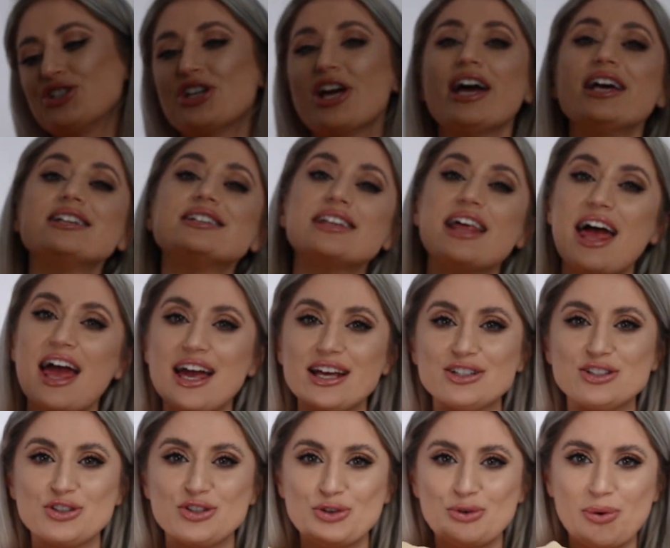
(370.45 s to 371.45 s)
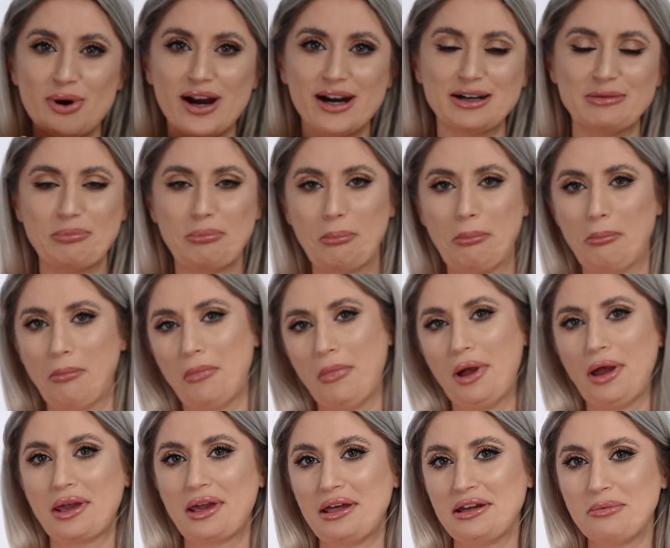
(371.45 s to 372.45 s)
just as you are.
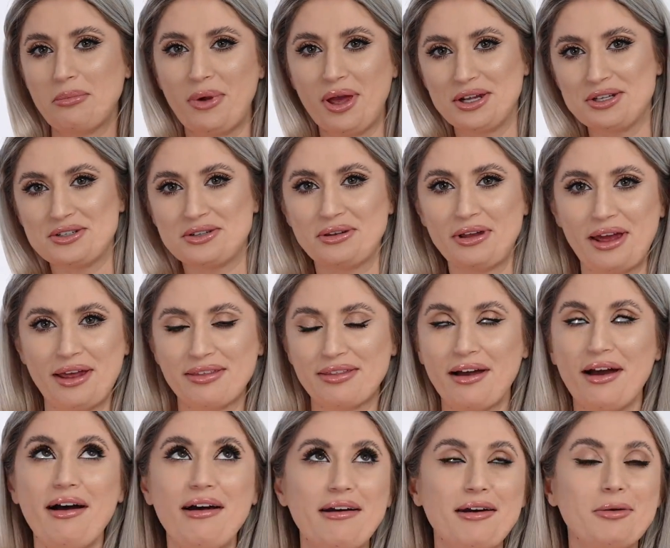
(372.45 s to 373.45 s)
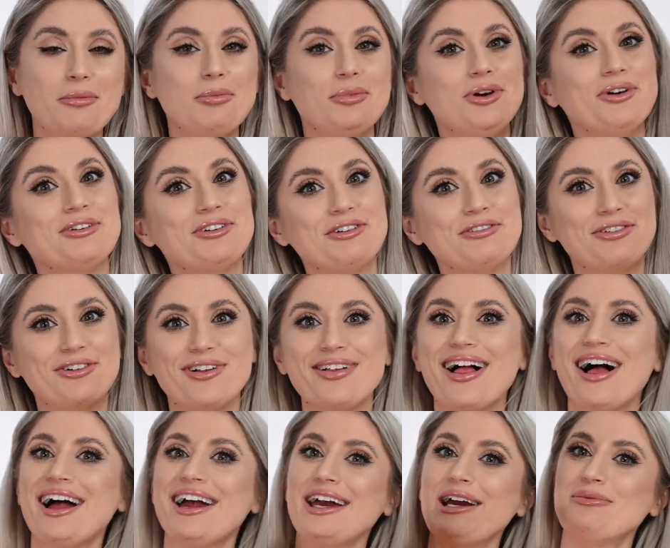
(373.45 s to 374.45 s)
I can imagine that. I am beautiful,
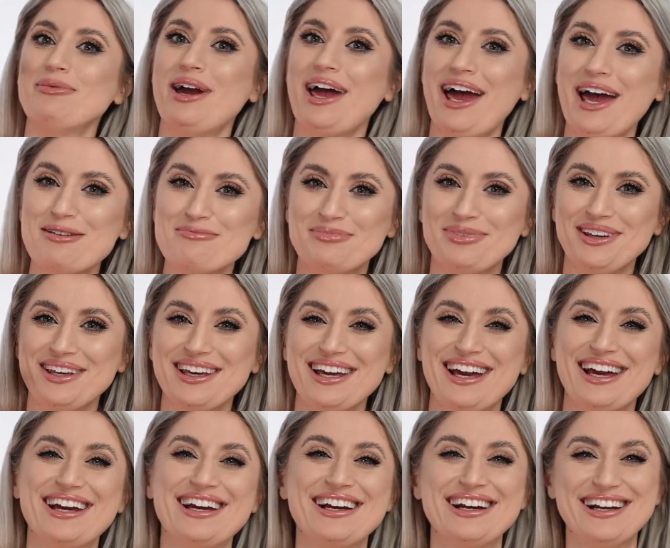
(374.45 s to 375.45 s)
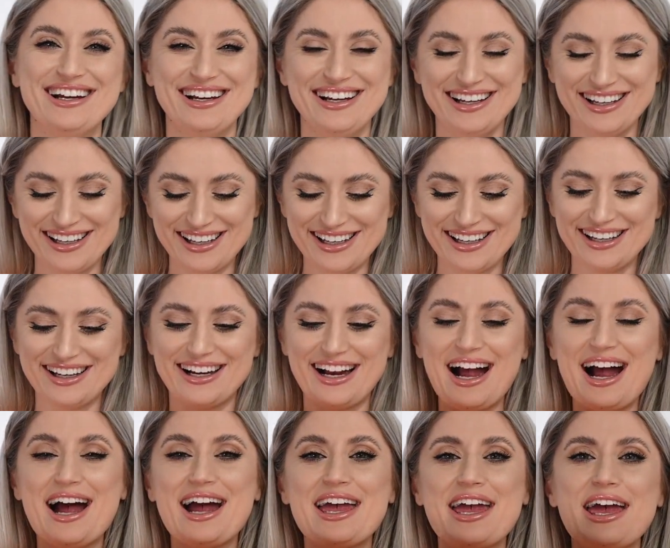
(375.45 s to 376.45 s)
I am happy,
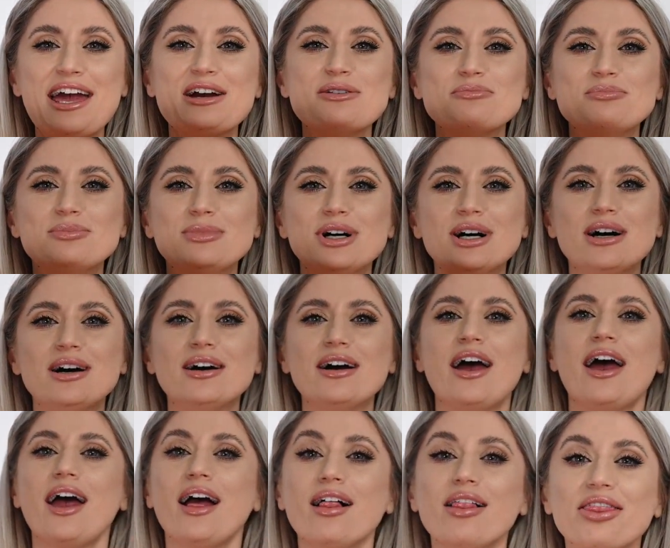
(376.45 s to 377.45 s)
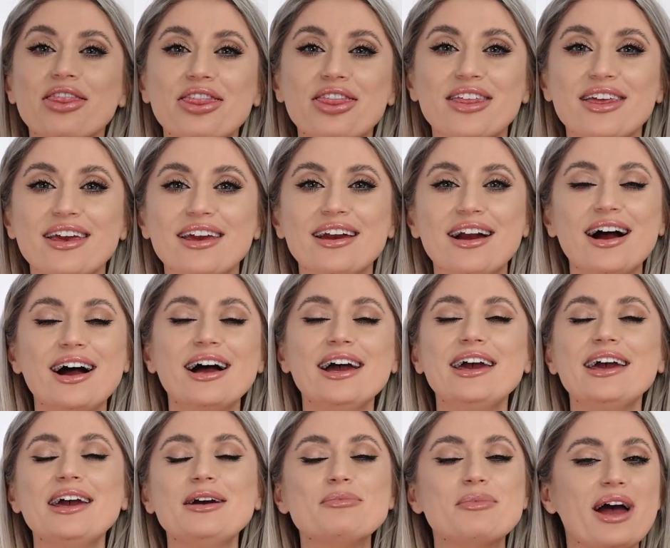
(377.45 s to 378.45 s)
I am healthy,
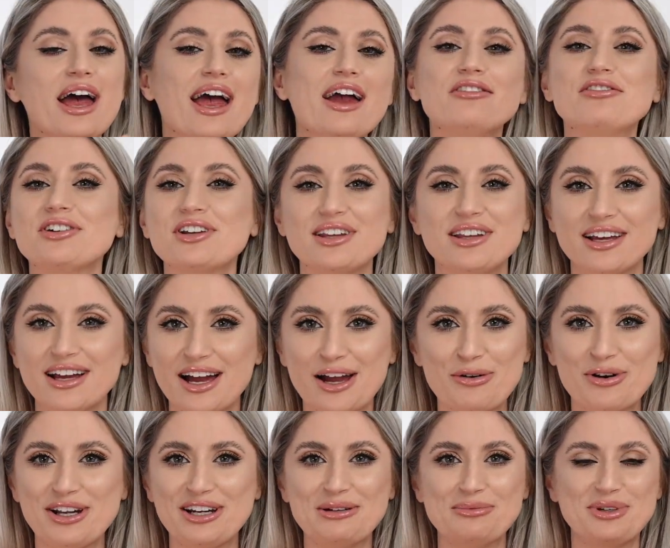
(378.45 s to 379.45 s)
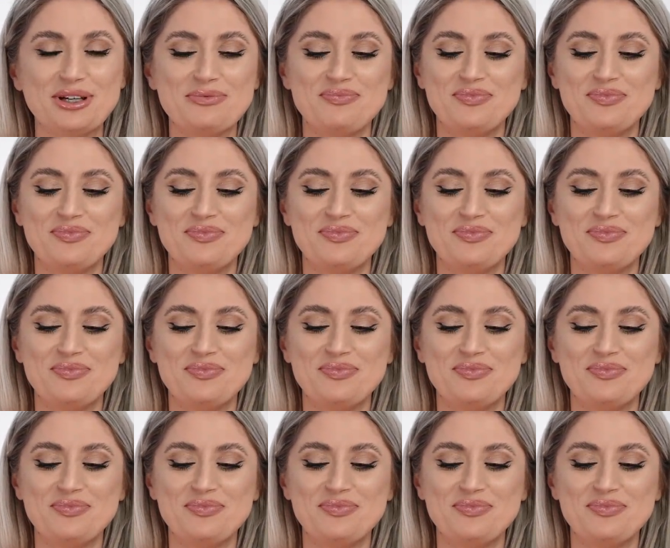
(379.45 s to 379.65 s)
I am everything I want to be.